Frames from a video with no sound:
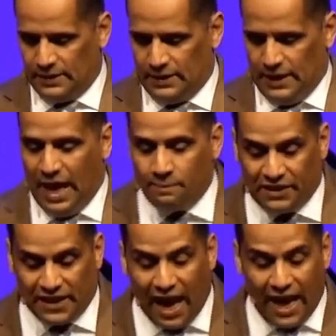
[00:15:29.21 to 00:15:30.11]
And
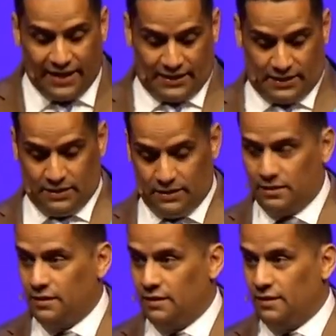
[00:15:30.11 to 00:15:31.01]
besides,
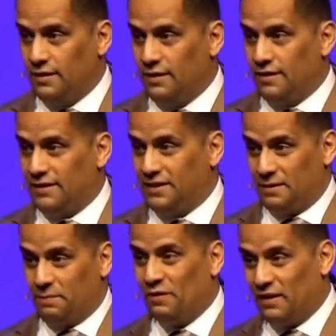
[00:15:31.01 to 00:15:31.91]
this is a
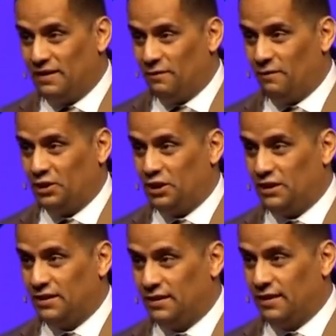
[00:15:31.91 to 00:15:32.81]
big one. Watch this.
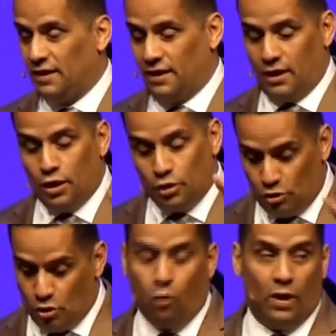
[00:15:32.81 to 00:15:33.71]

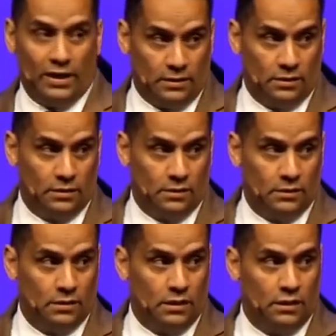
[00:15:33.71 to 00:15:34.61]
No one
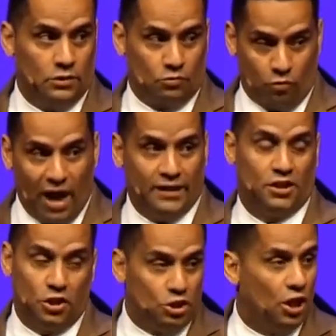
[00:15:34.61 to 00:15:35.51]
is right to
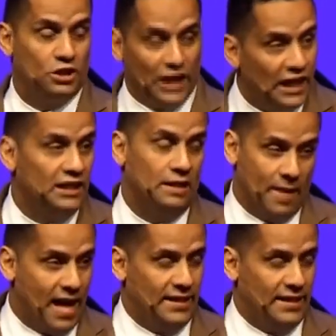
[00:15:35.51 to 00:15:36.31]
judge anybody.